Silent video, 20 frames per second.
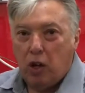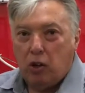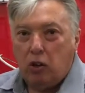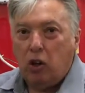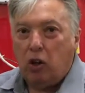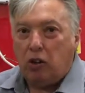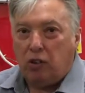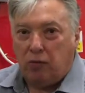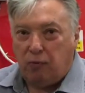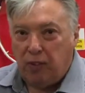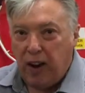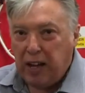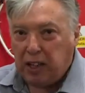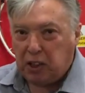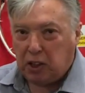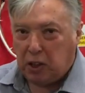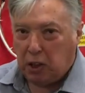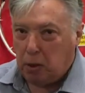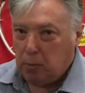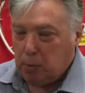Not as
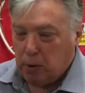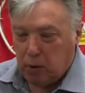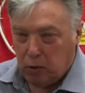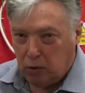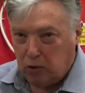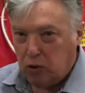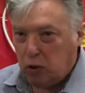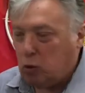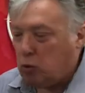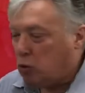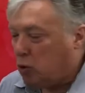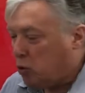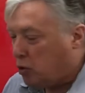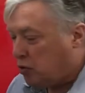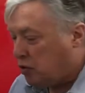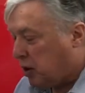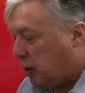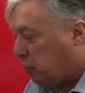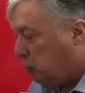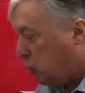flashy, but it'll still do the
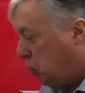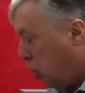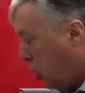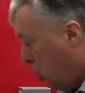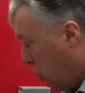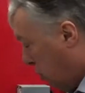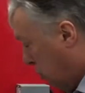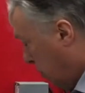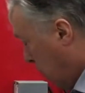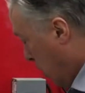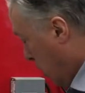same job.